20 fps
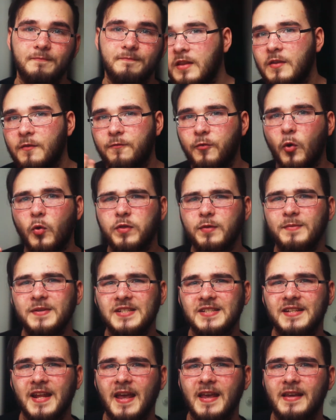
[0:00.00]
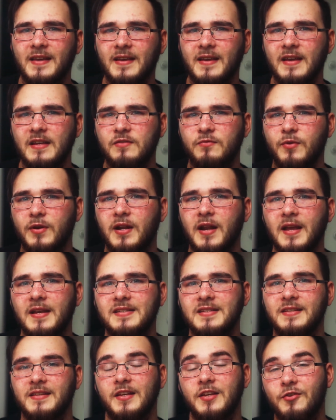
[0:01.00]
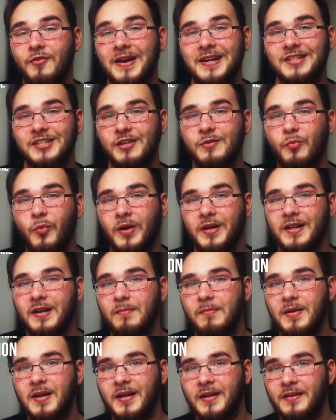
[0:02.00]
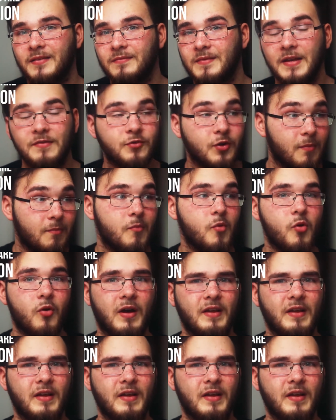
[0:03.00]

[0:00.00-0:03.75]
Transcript: The fourth mistake is realizing that you're actually one in a million, if not more.